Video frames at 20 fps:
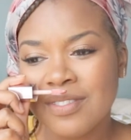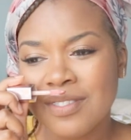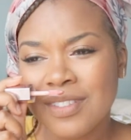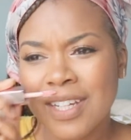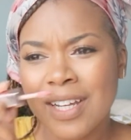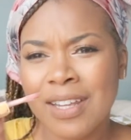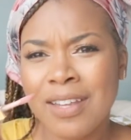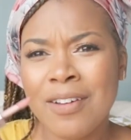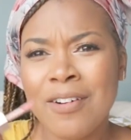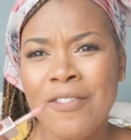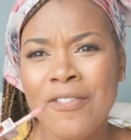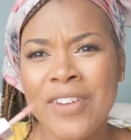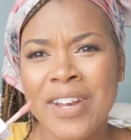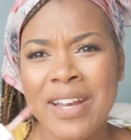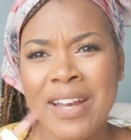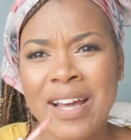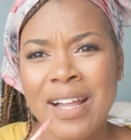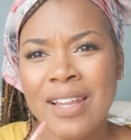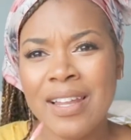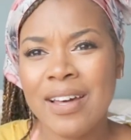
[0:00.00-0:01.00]
a little
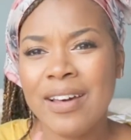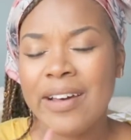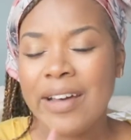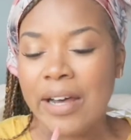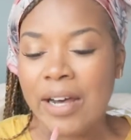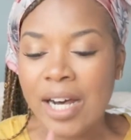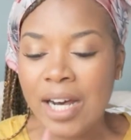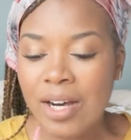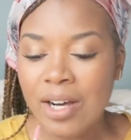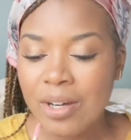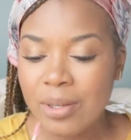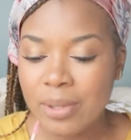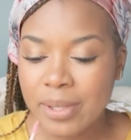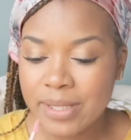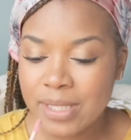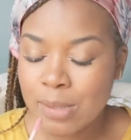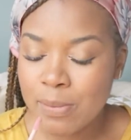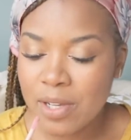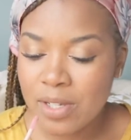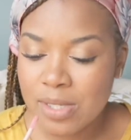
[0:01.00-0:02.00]
vanilla. Oh, it
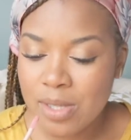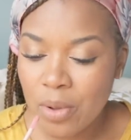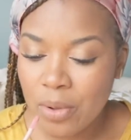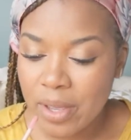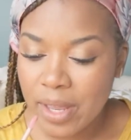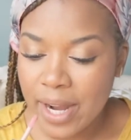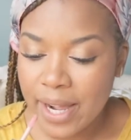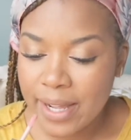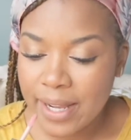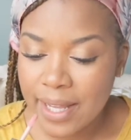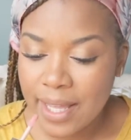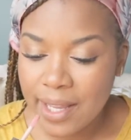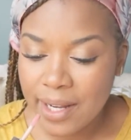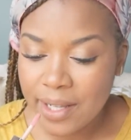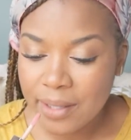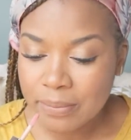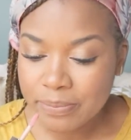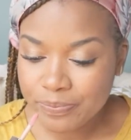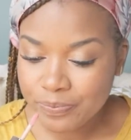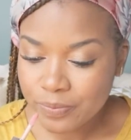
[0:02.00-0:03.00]
smells so good, I could eat
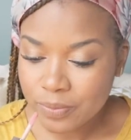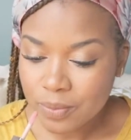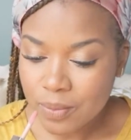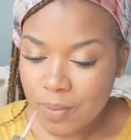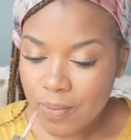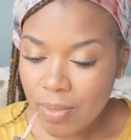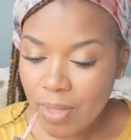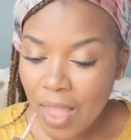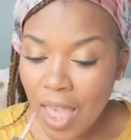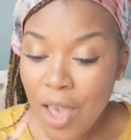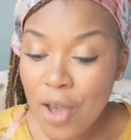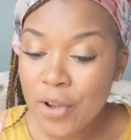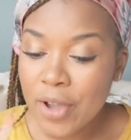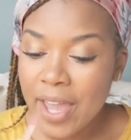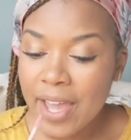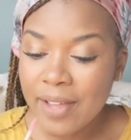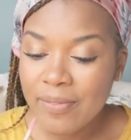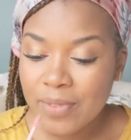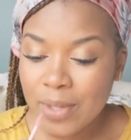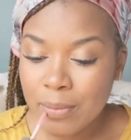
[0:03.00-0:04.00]
it.
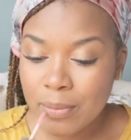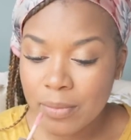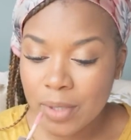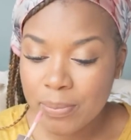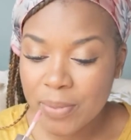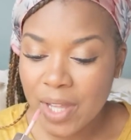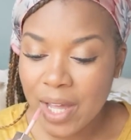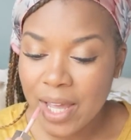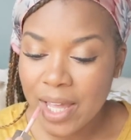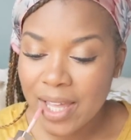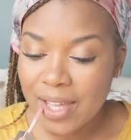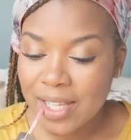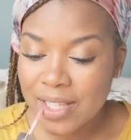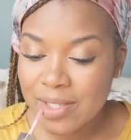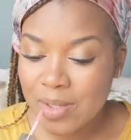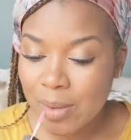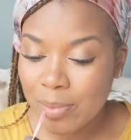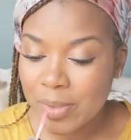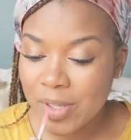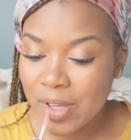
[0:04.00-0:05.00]
Okay, let me apply and
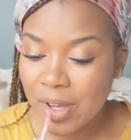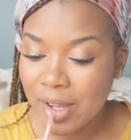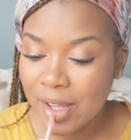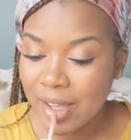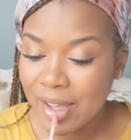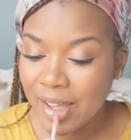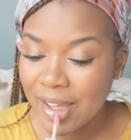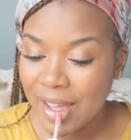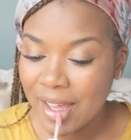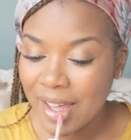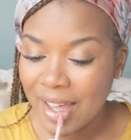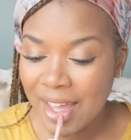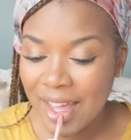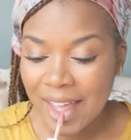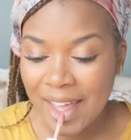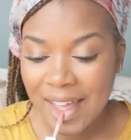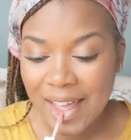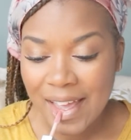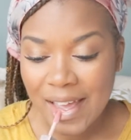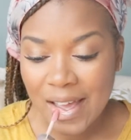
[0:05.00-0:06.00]
stop talking.
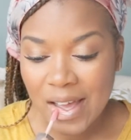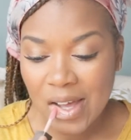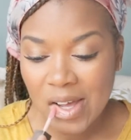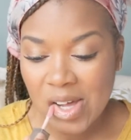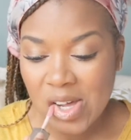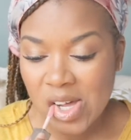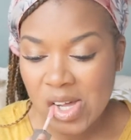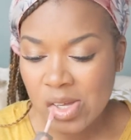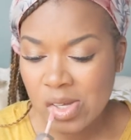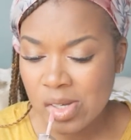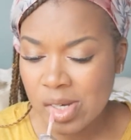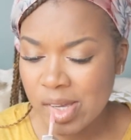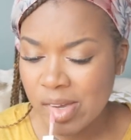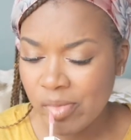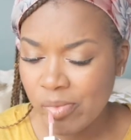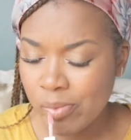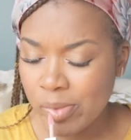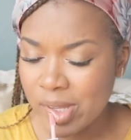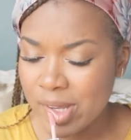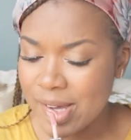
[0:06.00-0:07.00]
Ooh,
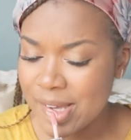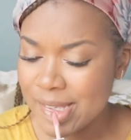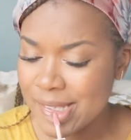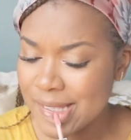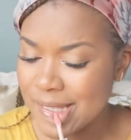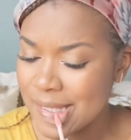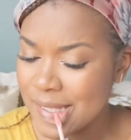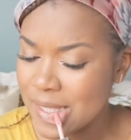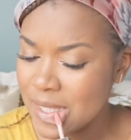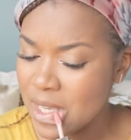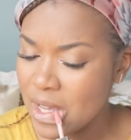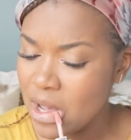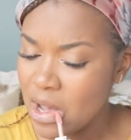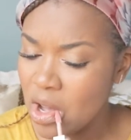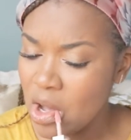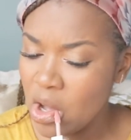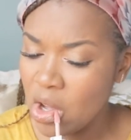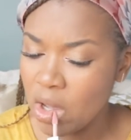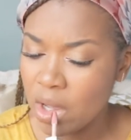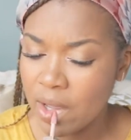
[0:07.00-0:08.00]
that applies
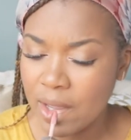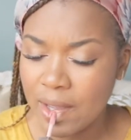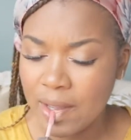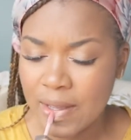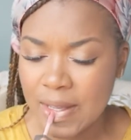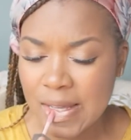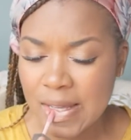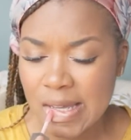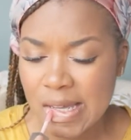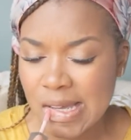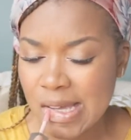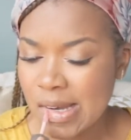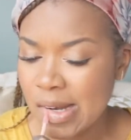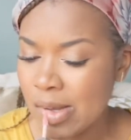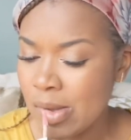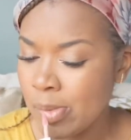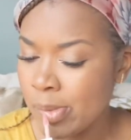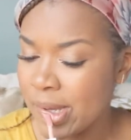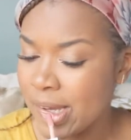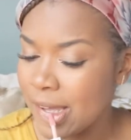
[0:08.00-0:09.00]
so good.
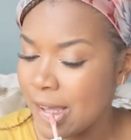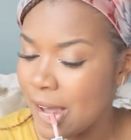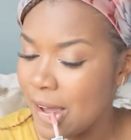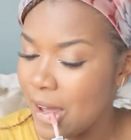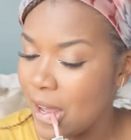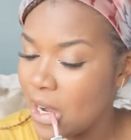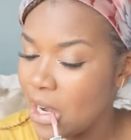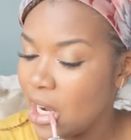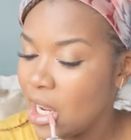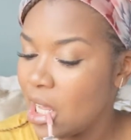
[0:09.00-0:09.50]
Oh my God.